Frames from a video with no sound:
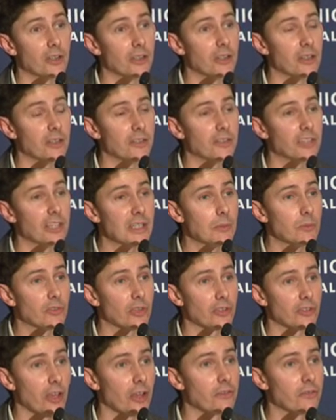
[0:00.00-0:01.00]
It seems
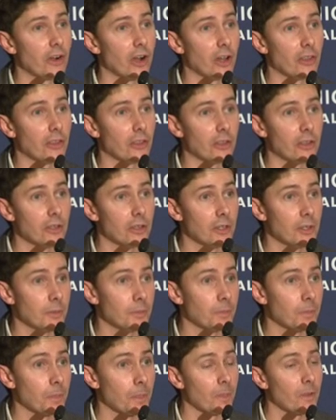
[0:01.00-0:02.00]
that so far the
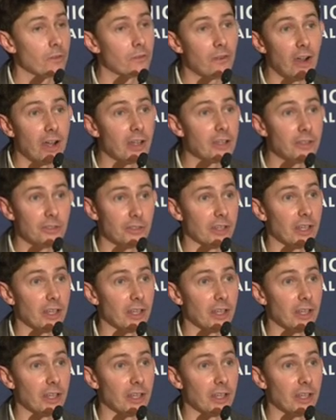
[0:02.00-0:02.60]
fines